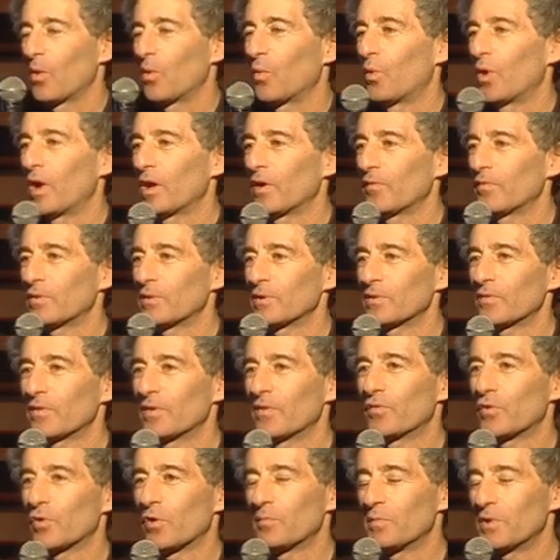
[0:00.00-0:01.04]
Well, if,
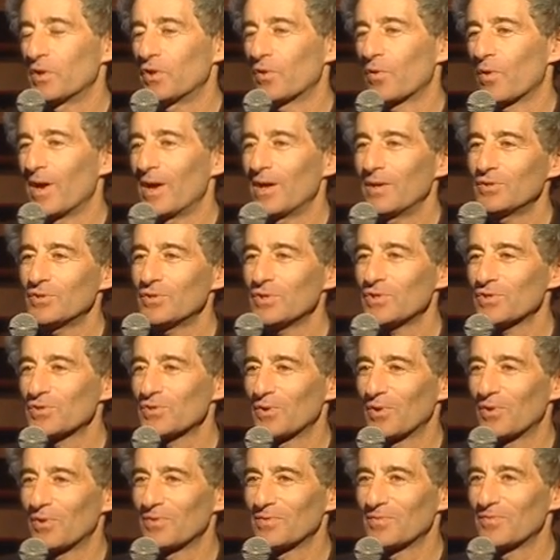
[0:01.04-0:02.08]
if you're a meteorologist
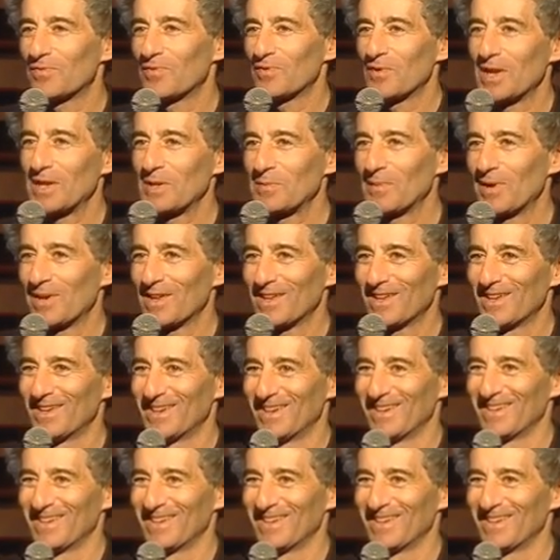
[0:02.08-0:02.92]
or for anybody.